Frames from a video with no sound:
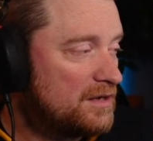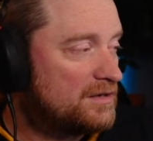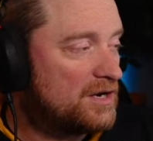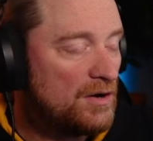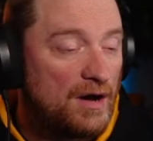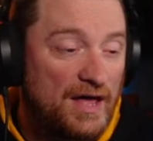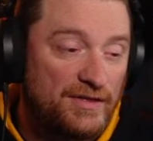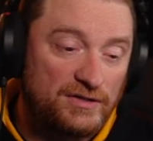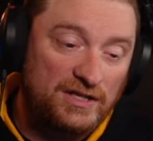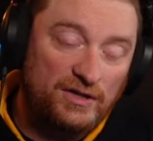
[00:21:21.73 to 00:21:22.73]

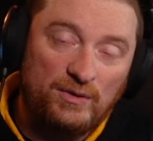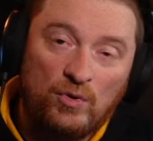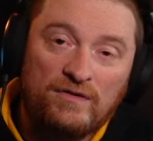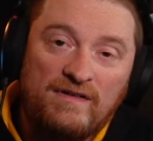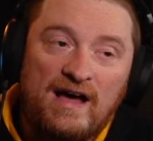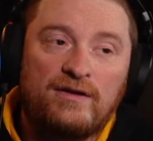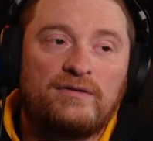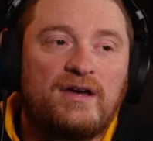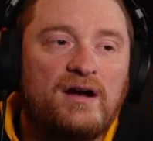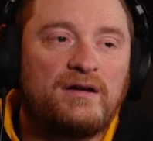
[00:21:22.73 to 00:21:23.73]
There's a little more value
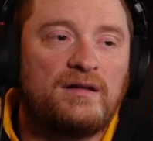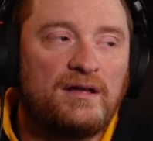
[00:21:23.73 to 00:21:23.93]
there.